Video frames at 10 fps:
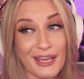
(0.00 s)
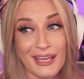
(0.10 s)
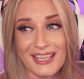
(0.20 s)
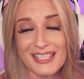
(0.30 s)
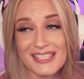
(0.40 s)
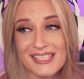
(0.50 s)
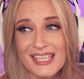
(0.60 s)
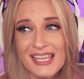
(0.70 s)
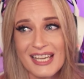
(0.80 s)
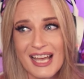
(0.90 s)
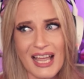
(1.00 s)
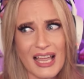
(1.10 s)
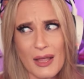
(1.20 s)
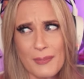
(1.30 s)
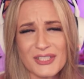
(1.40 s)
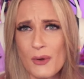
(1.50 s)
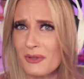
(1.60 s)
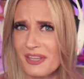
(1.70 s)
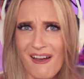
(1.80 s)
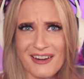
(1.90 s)
and I- will be
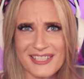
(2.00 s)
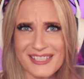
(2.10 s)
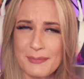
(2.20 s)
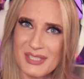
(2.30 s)
totally honest.